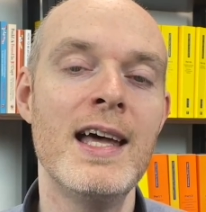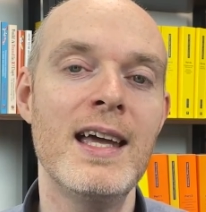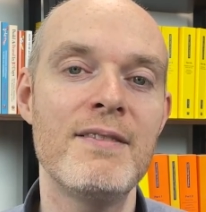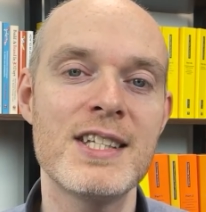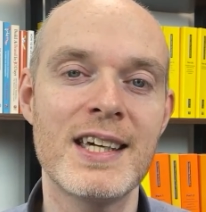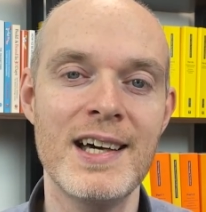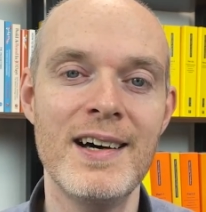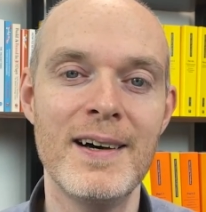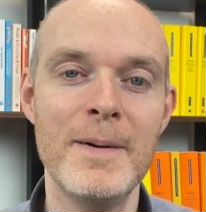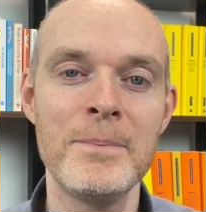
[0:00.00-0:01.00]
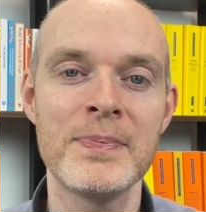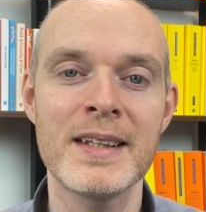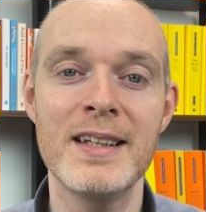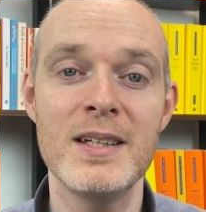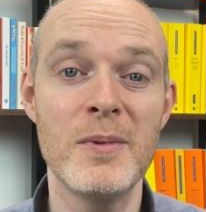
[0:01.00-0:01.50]
If it's a car,
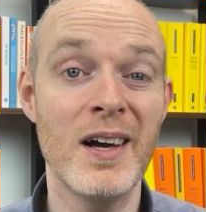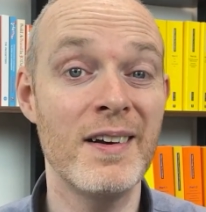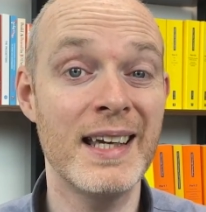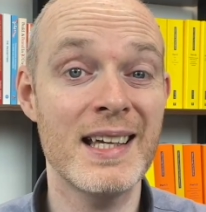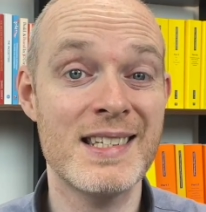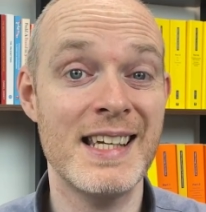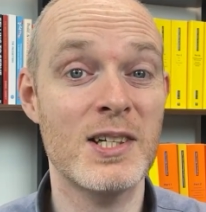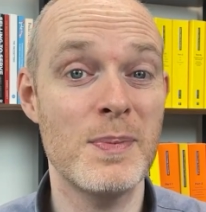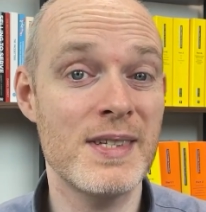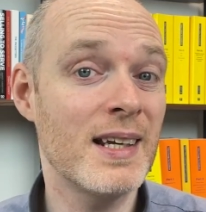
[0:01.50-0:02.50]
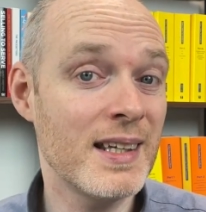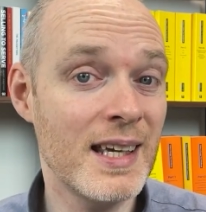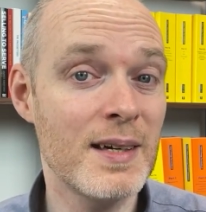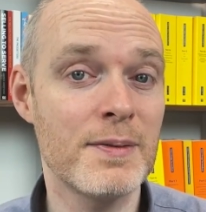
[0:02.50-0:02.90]
then you might only get 6% a year,